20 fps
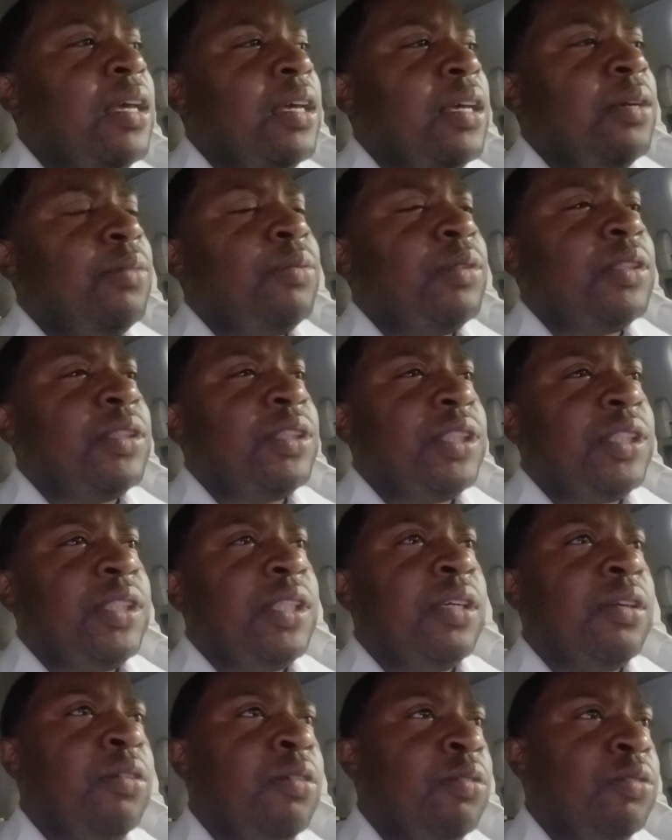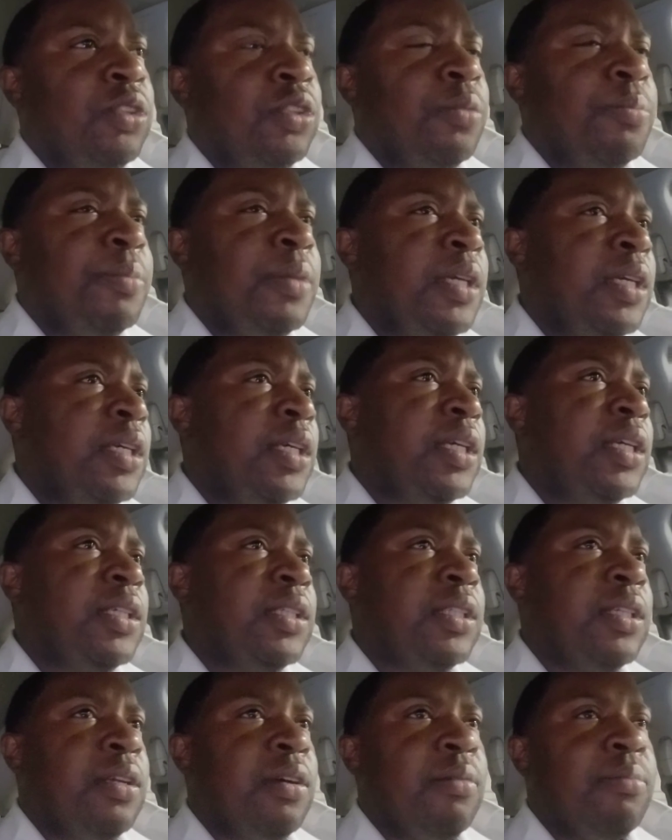it would have still, to me,
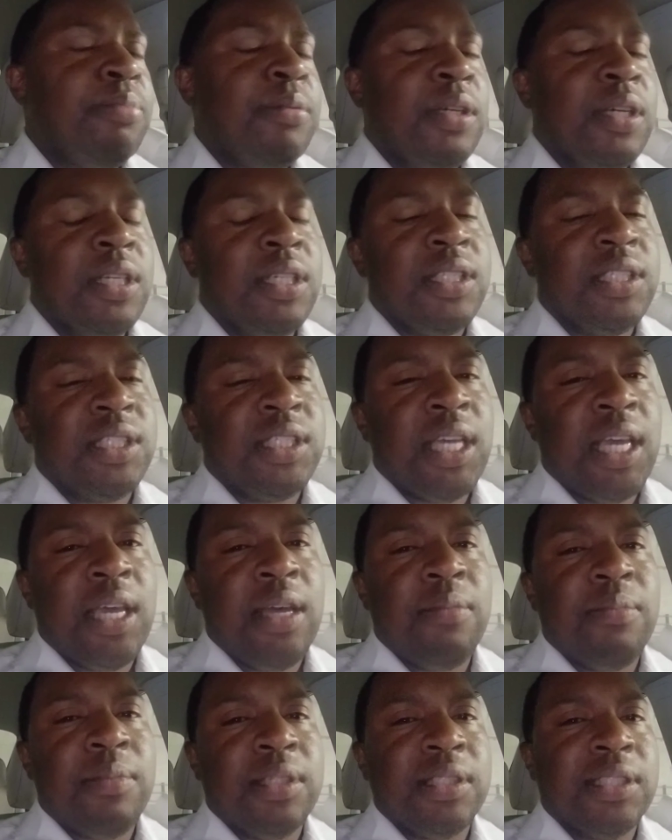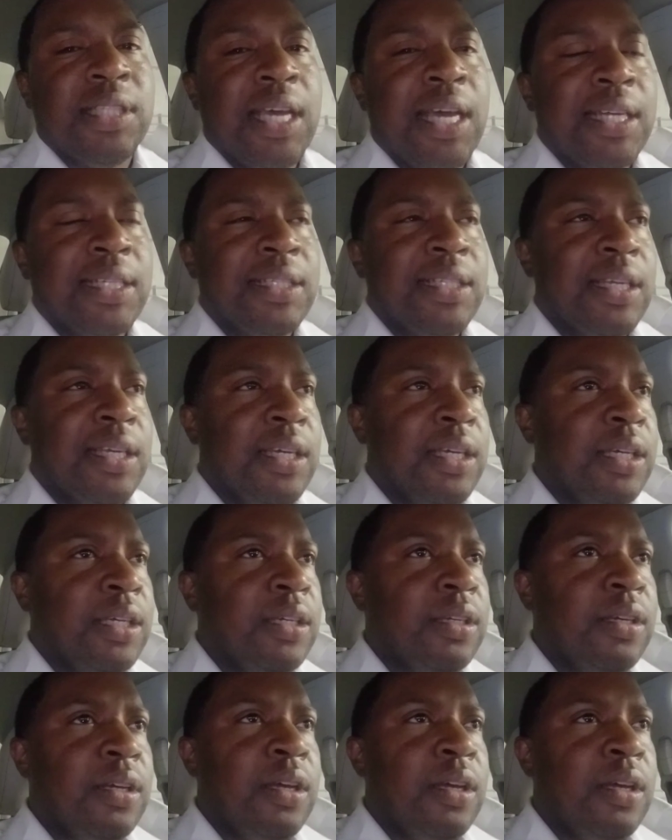ended up being the same exact thing.